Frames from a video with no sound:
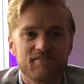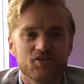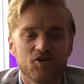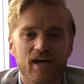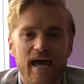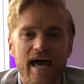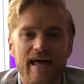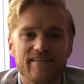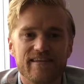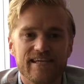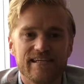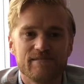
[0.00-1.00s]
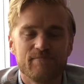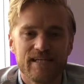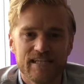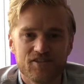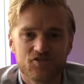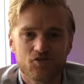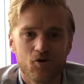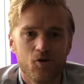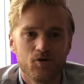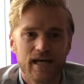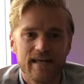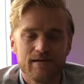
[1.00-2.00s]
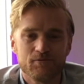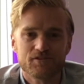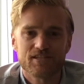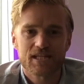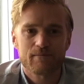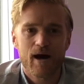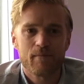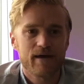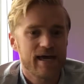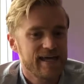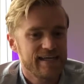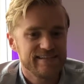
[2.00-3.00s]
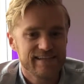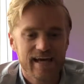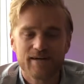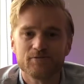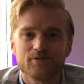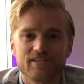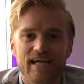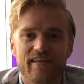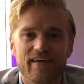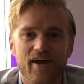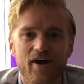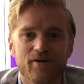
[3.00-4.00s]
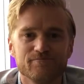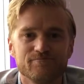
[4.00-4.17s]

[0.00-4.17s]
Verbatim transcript: a look at these being installed and then we'll set them up and yeah, we'll see how they go.